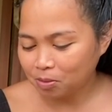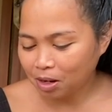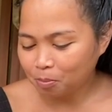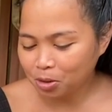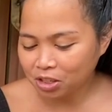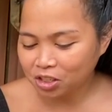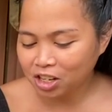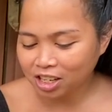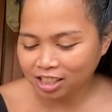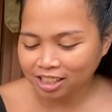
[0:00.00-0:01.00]

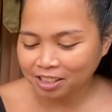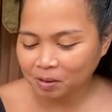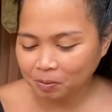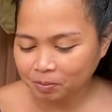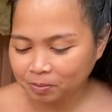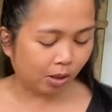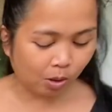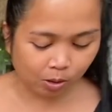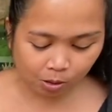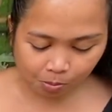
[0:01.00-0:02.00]
appreciate it. Let's
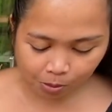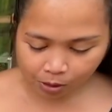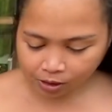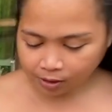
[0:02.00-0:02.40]
also put